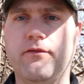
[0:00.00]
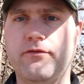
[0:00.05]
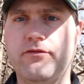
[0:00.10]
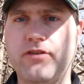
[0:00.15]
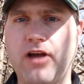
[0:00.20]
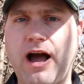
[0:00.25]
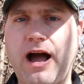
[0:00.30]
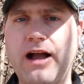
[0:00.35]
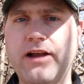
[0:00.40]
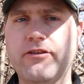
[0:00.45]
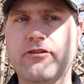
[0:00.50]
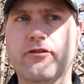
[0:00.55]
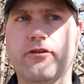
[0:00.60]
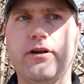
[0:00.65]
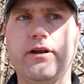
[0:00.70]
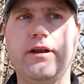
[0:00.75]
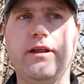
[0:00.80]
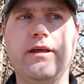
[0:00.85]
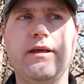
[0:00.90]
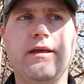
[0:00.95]
of
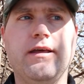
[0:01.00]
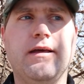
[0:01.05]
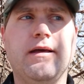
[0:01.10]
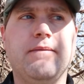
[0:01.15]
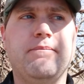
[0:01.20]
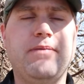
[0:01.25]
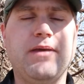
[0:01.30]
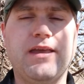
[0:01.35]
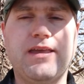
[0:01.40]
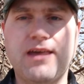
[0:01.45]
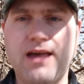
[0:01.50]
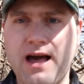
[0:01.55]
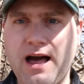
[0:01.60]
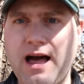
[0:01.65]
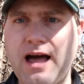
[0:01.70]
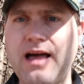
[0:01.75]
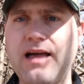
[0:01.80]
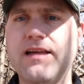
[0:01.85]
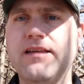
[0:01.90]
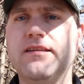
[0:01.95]
doctrine
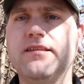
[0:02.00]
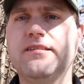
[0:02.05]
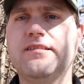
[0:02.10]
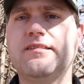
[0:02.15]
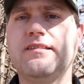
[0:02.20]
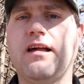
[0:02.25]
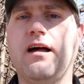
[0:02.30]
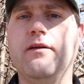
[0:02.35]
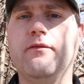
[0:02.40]
because